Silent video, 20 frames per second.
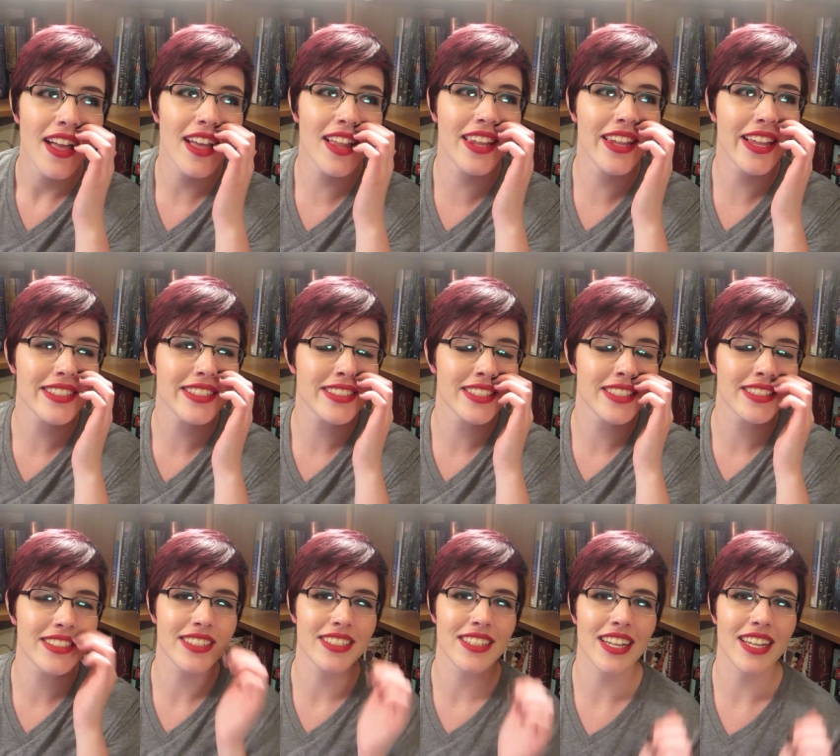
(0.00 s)
unless
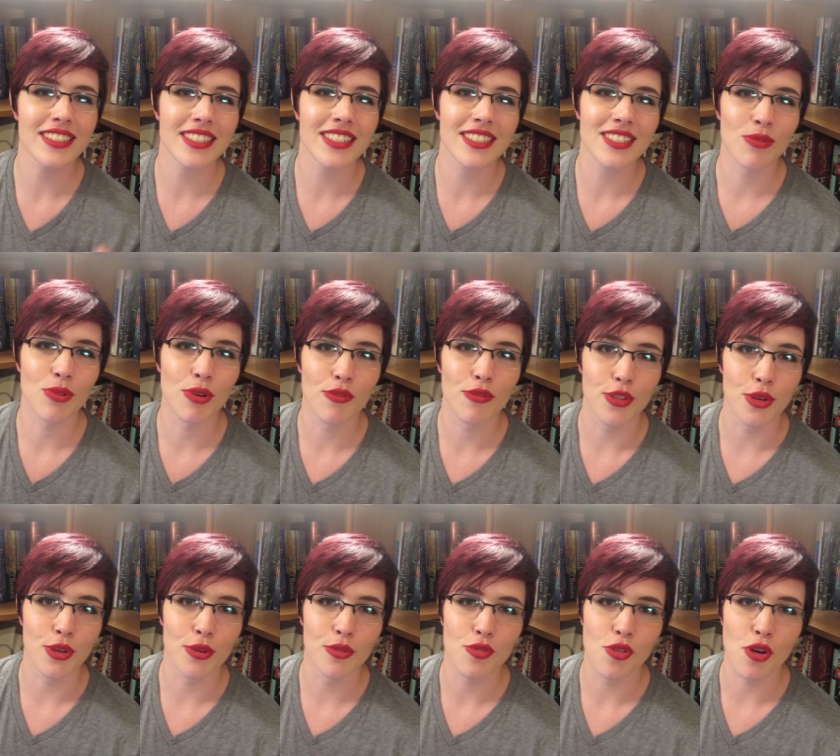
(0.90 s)
it's unless it's a
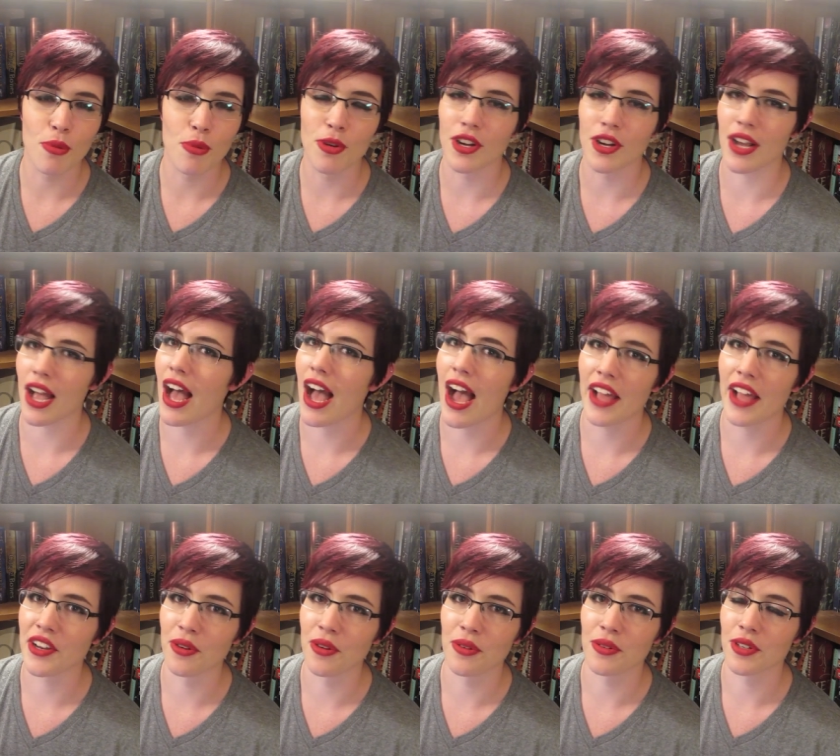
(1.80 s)
review for a book, I
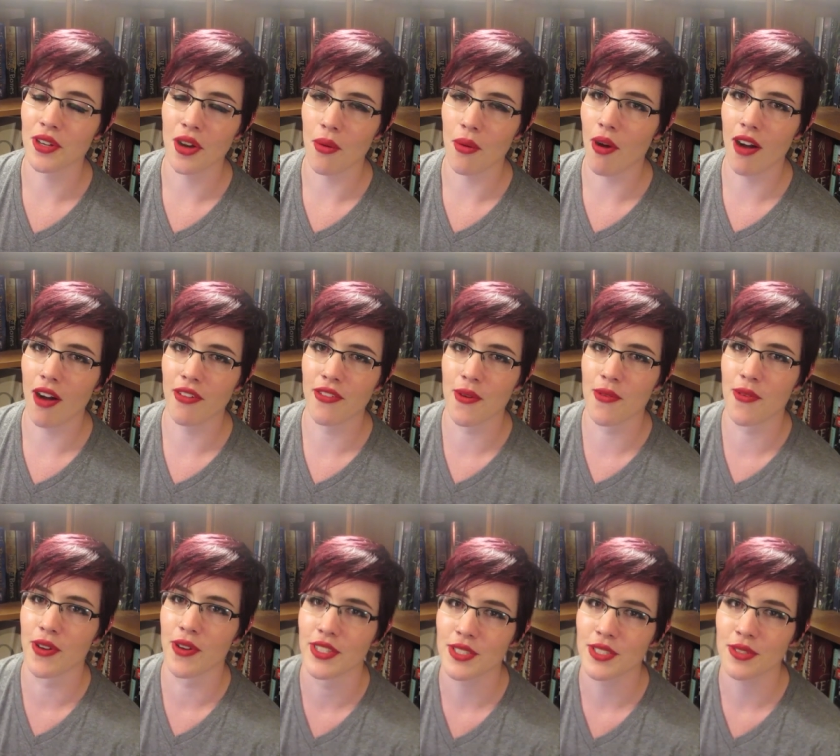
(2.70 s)
don't go off
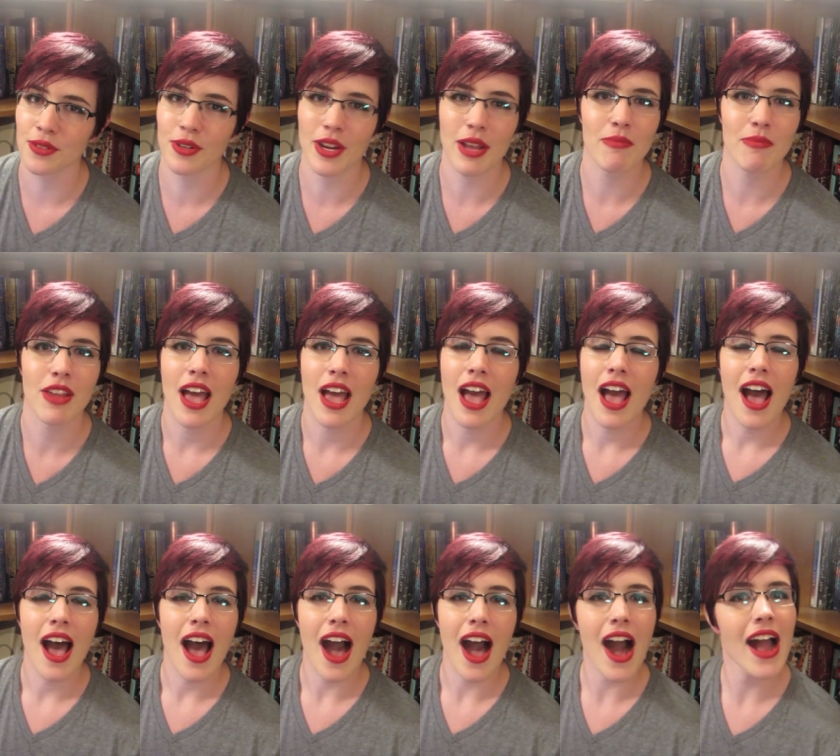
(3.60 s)
of a script.
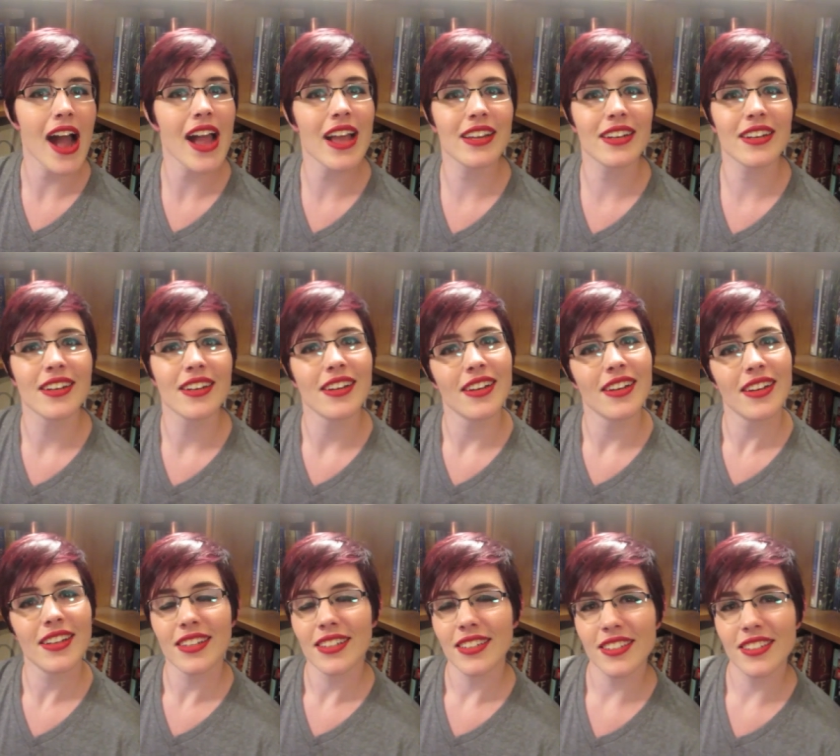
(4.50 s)
I
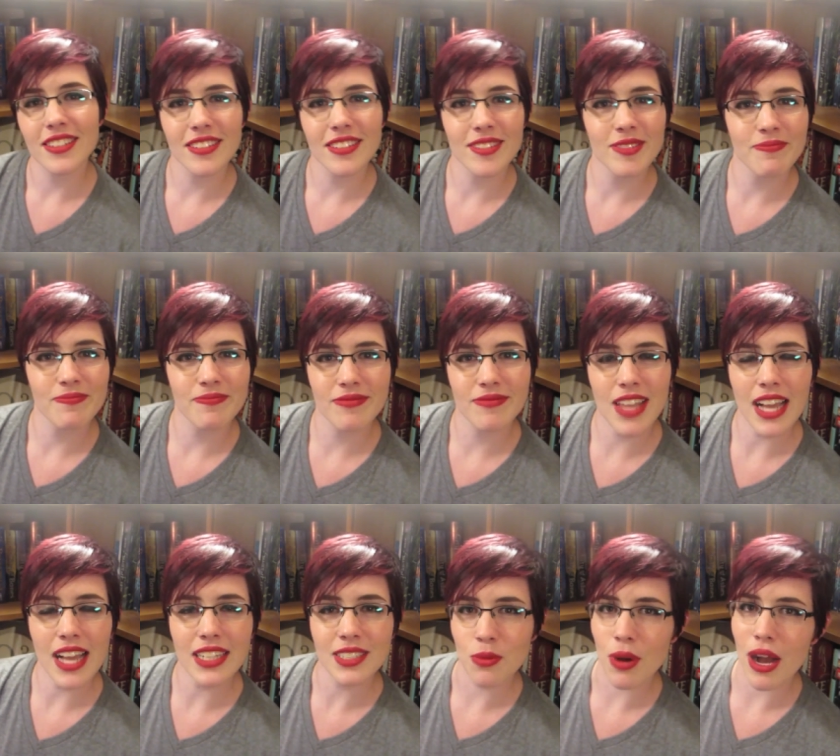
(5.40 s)

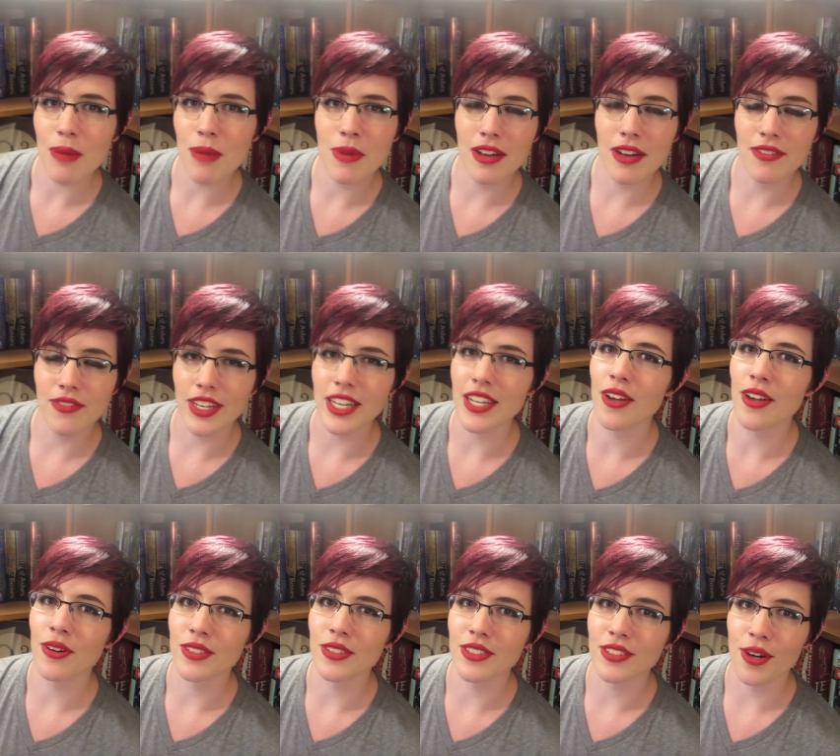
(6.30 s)
that's why my
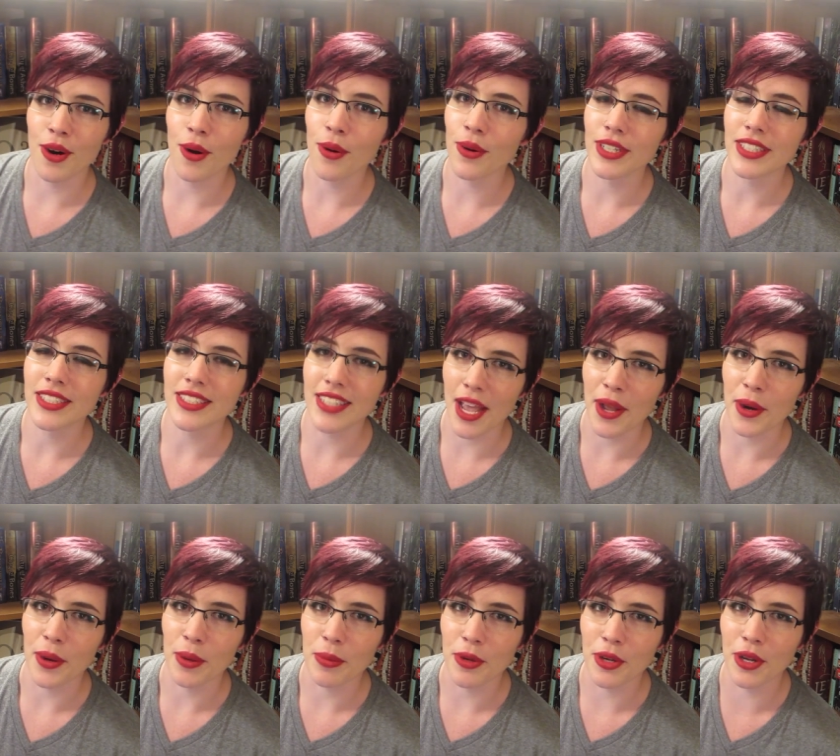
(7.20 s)
videos are always
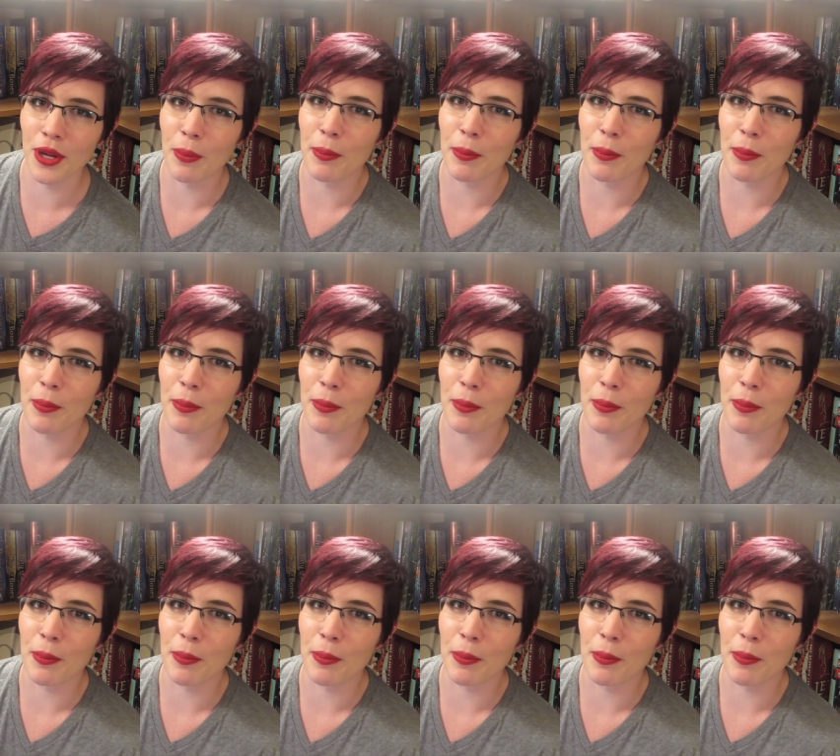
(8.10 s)
terrible